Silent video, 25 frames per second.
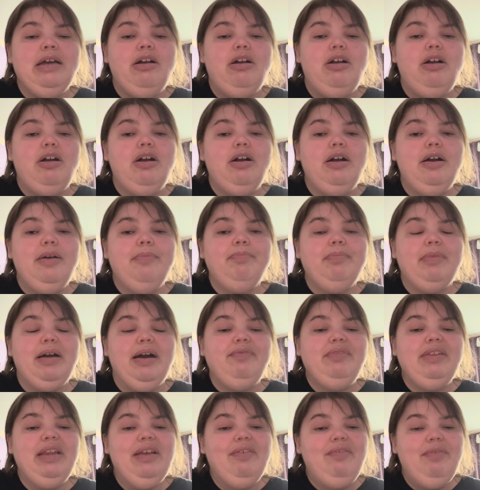
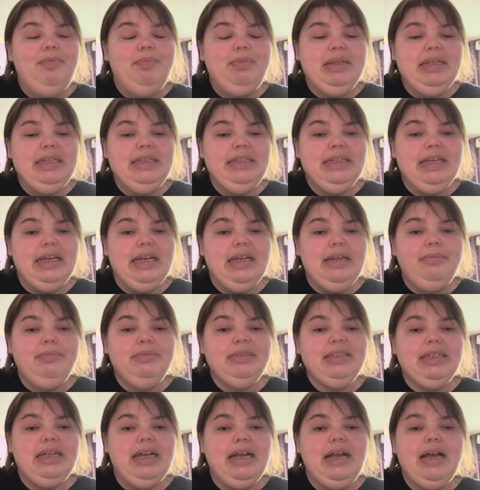I've never played the
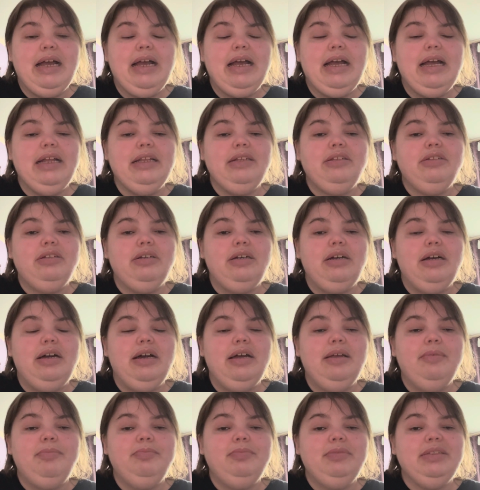games and
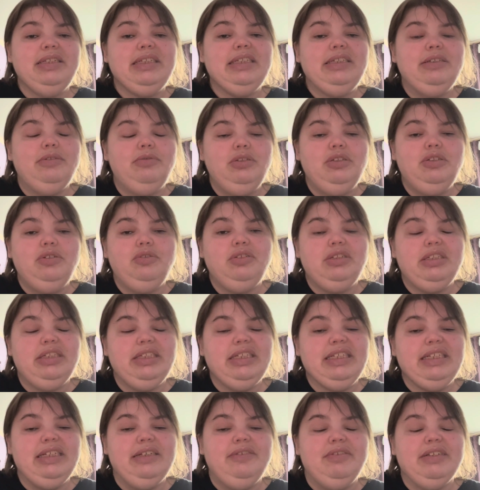I'm still new to the
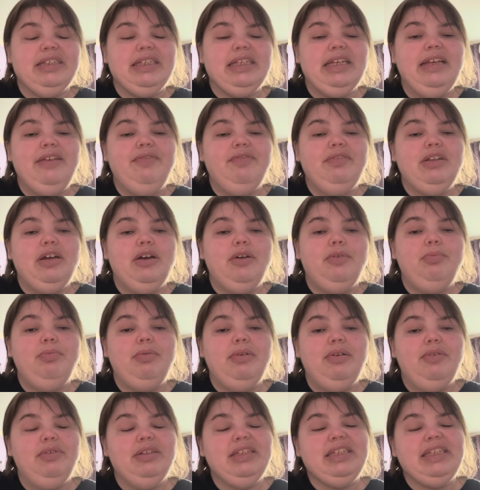series, even though
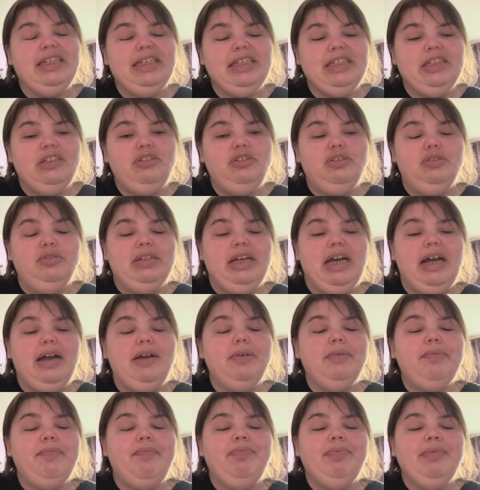we're on Season 2
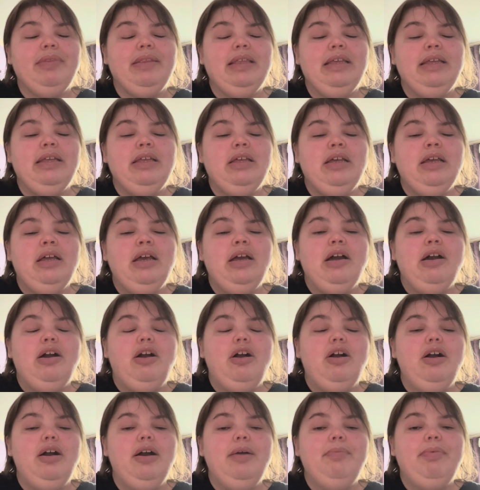now.
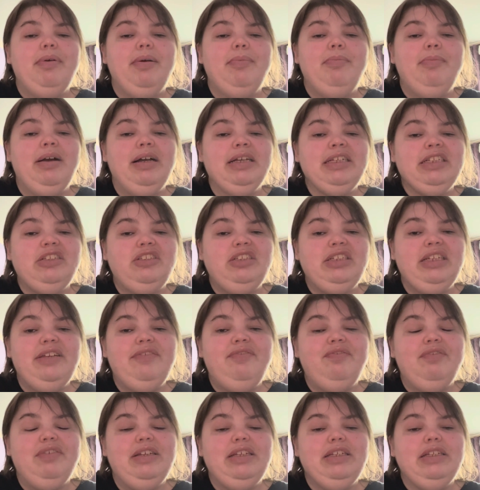But Master
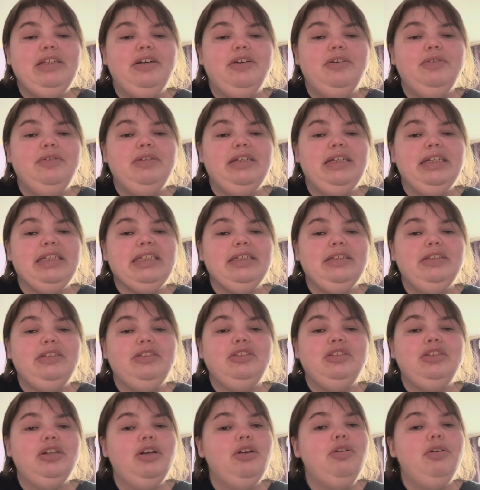Chief, you know, is a
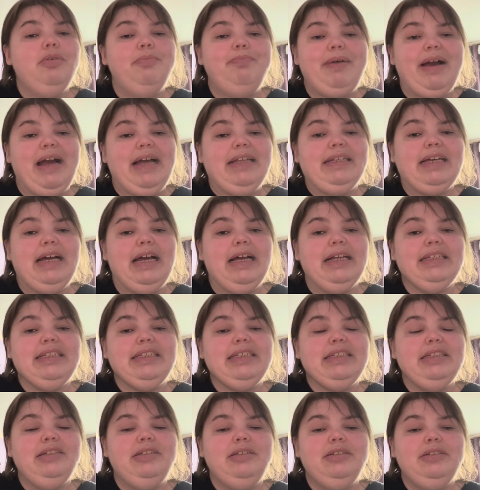total badass.